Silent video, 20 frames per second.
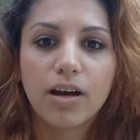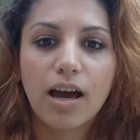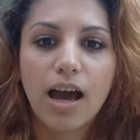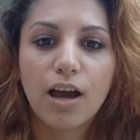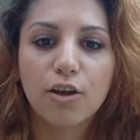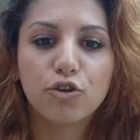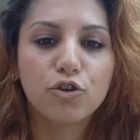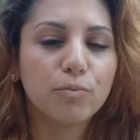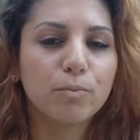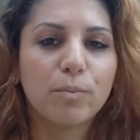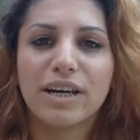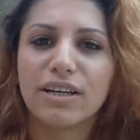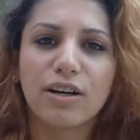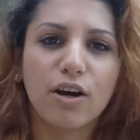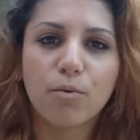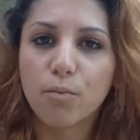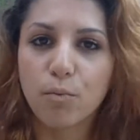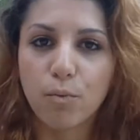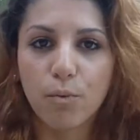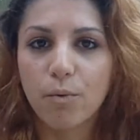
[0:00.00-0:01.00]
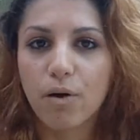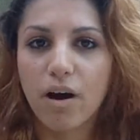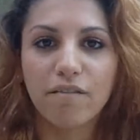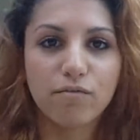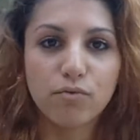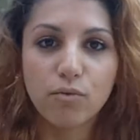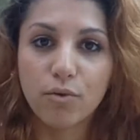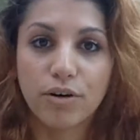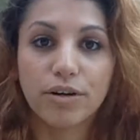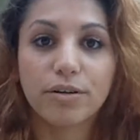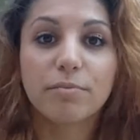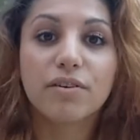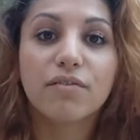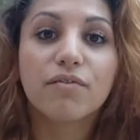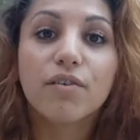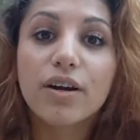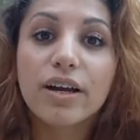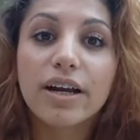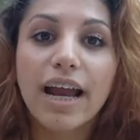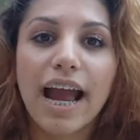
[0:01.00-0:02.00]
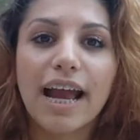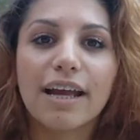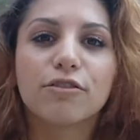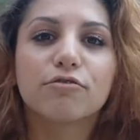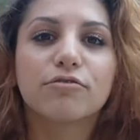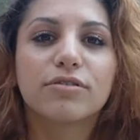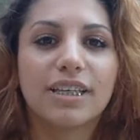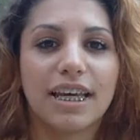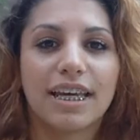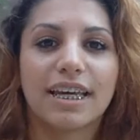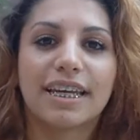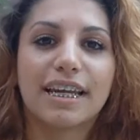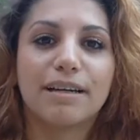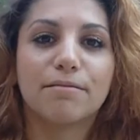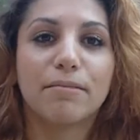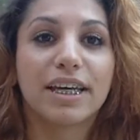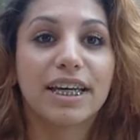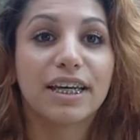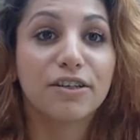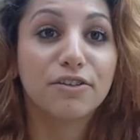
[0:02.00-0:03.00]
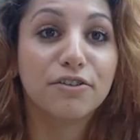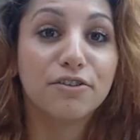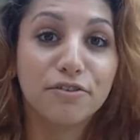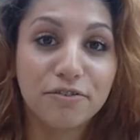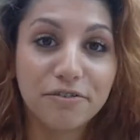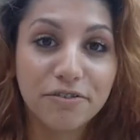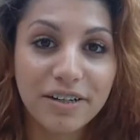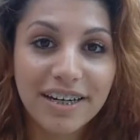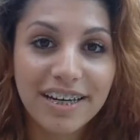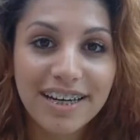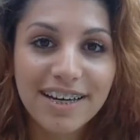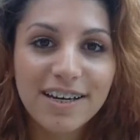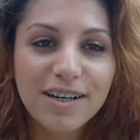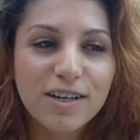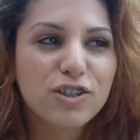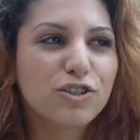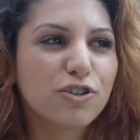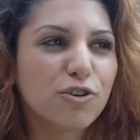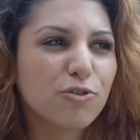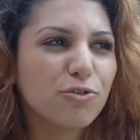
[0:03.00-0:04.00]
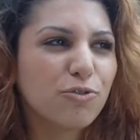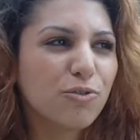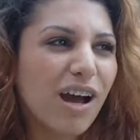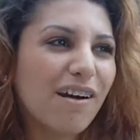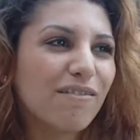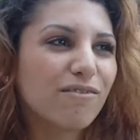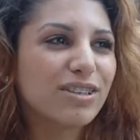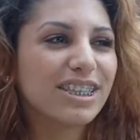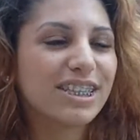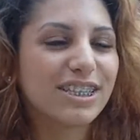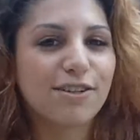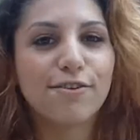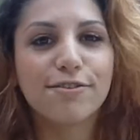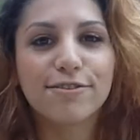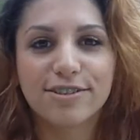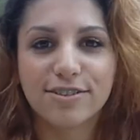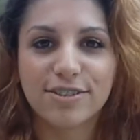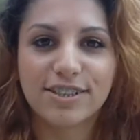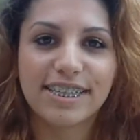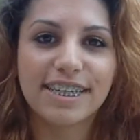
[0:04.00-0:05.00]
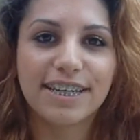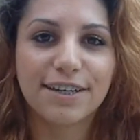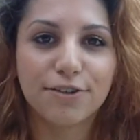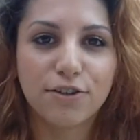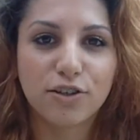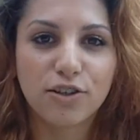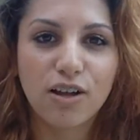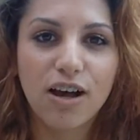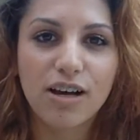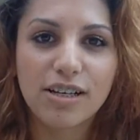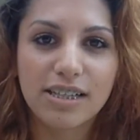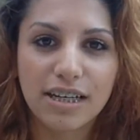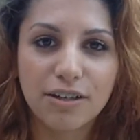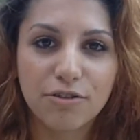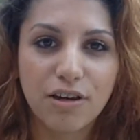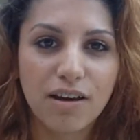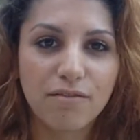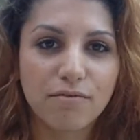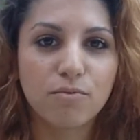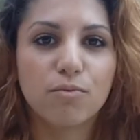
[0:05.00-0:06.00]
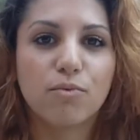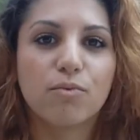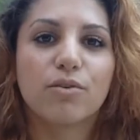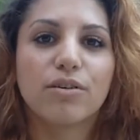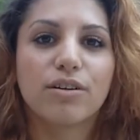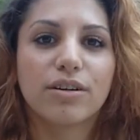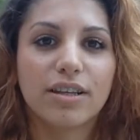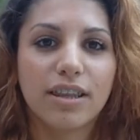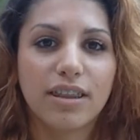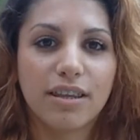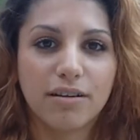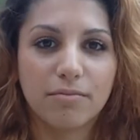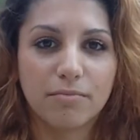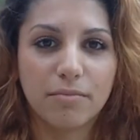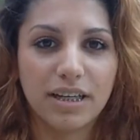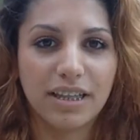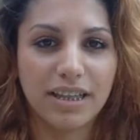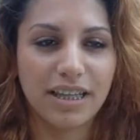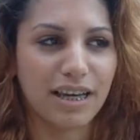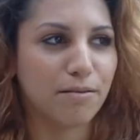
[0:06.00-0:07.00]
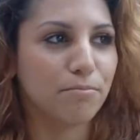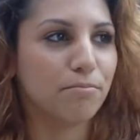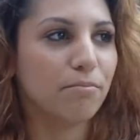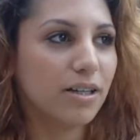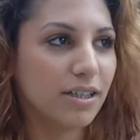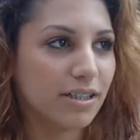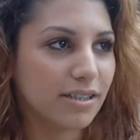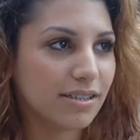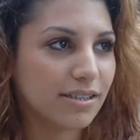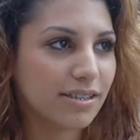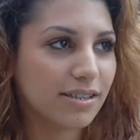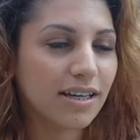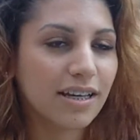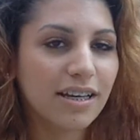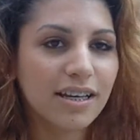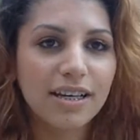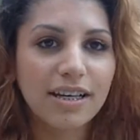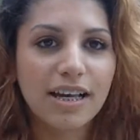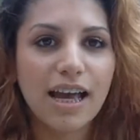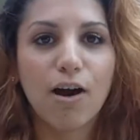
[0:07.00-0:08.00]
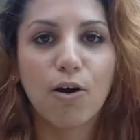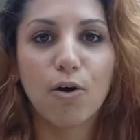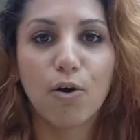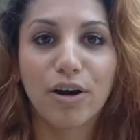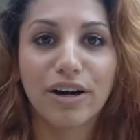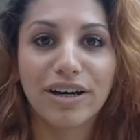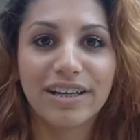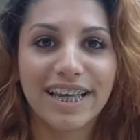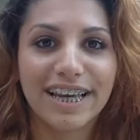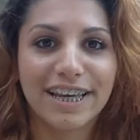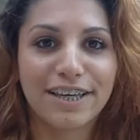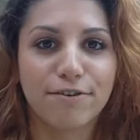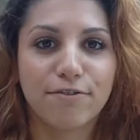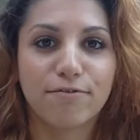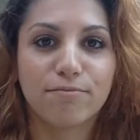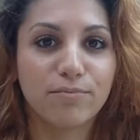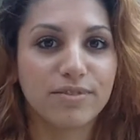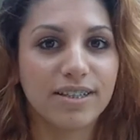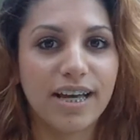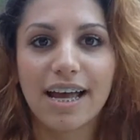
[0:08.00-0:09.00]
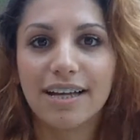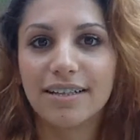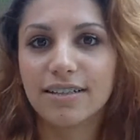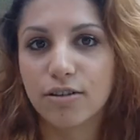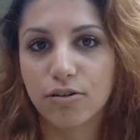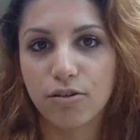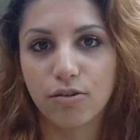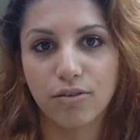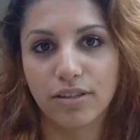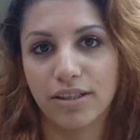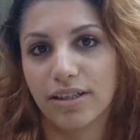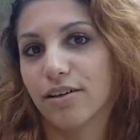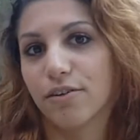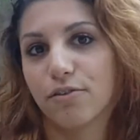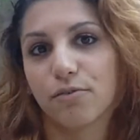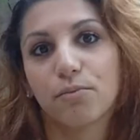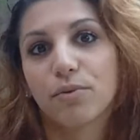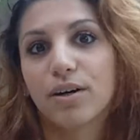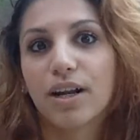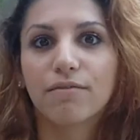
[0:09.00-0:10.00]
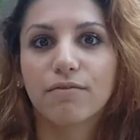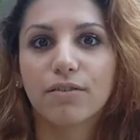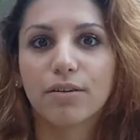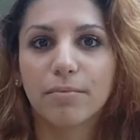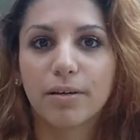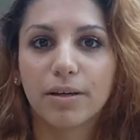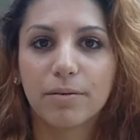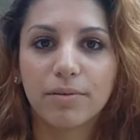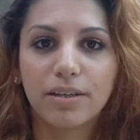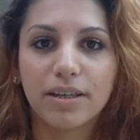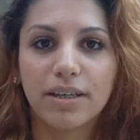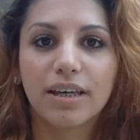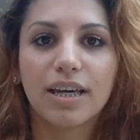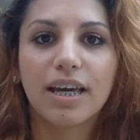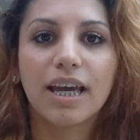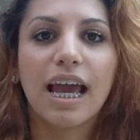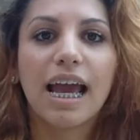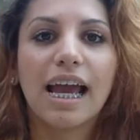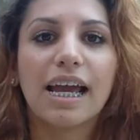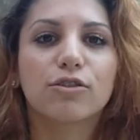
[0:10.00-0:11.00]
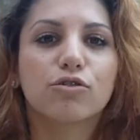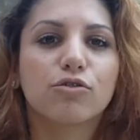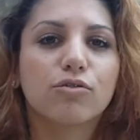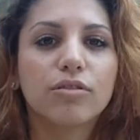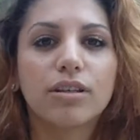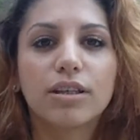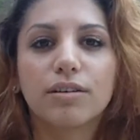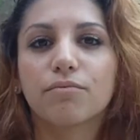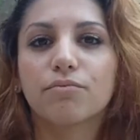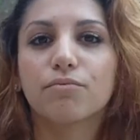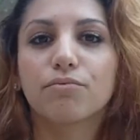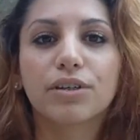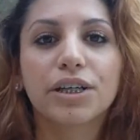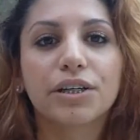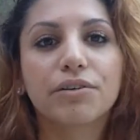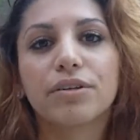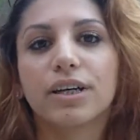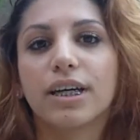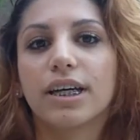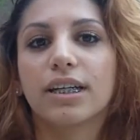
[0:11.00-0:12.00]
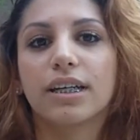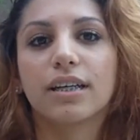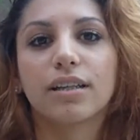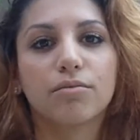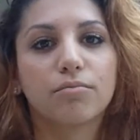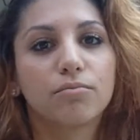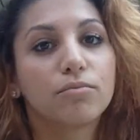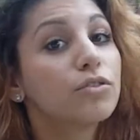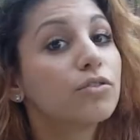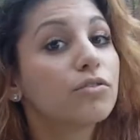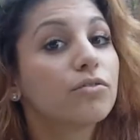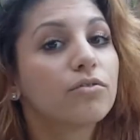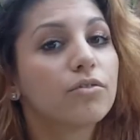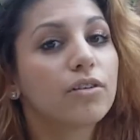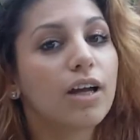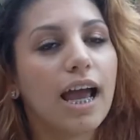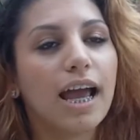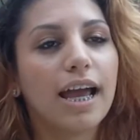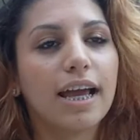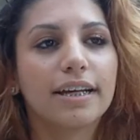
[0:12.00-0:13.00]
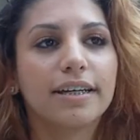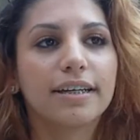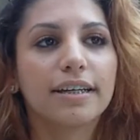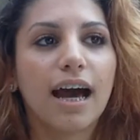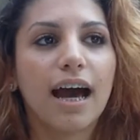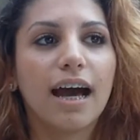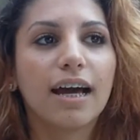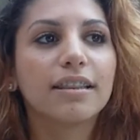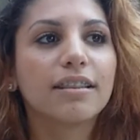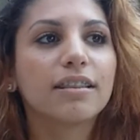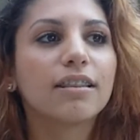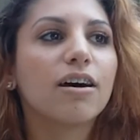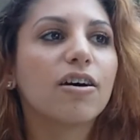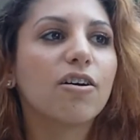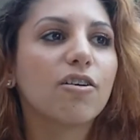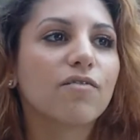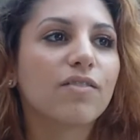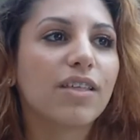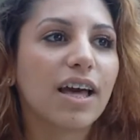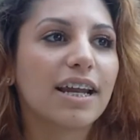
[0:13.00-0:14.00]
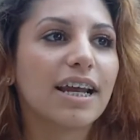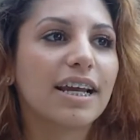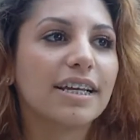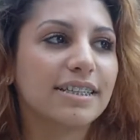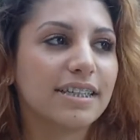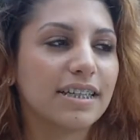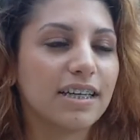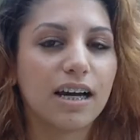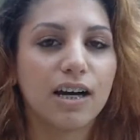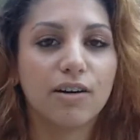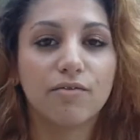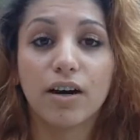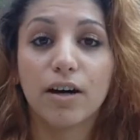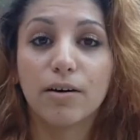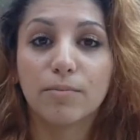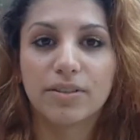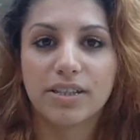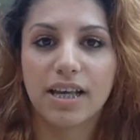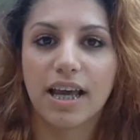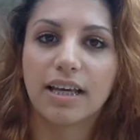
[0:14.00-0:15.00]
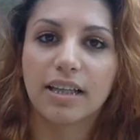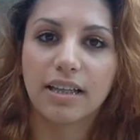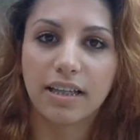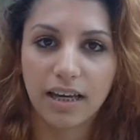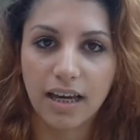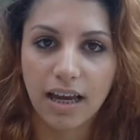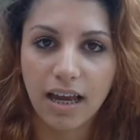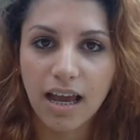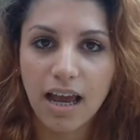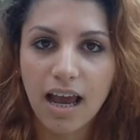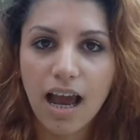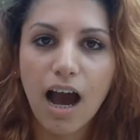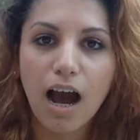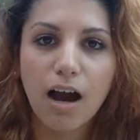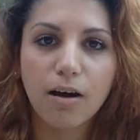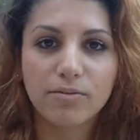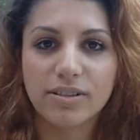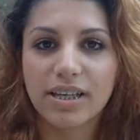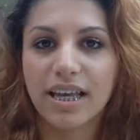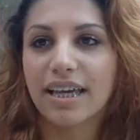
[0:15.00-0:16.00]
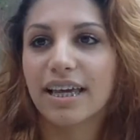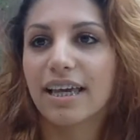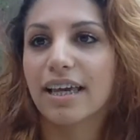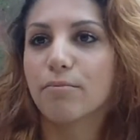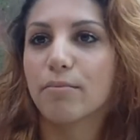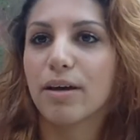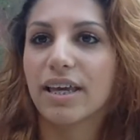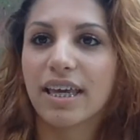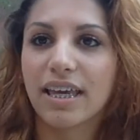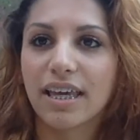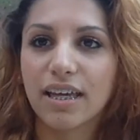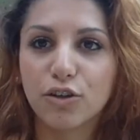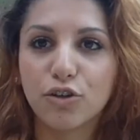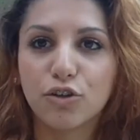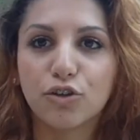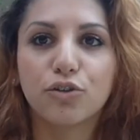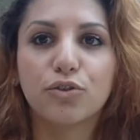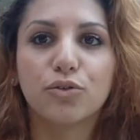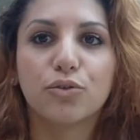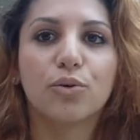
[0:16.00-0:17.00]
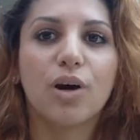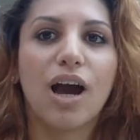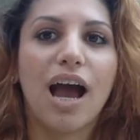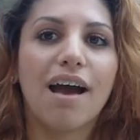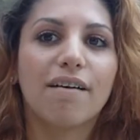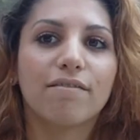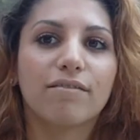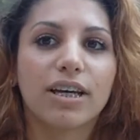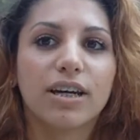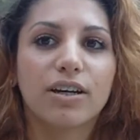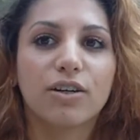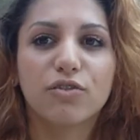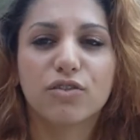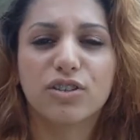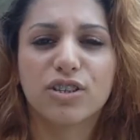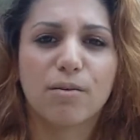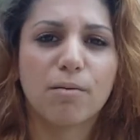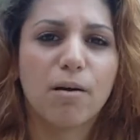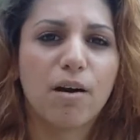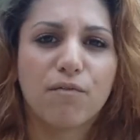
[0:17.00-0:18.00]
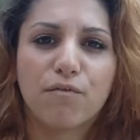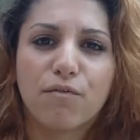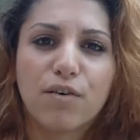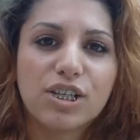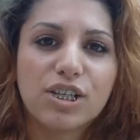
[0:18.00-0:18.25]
you might not have worn before, and you take it and make it new. So you have all these clothes that are sitting in your closet and you haven't worn them in like months, or like your dad's clothing or whatever it may be, and totally recreating them new. And I love that idea of upcycling, making it new, having a fresh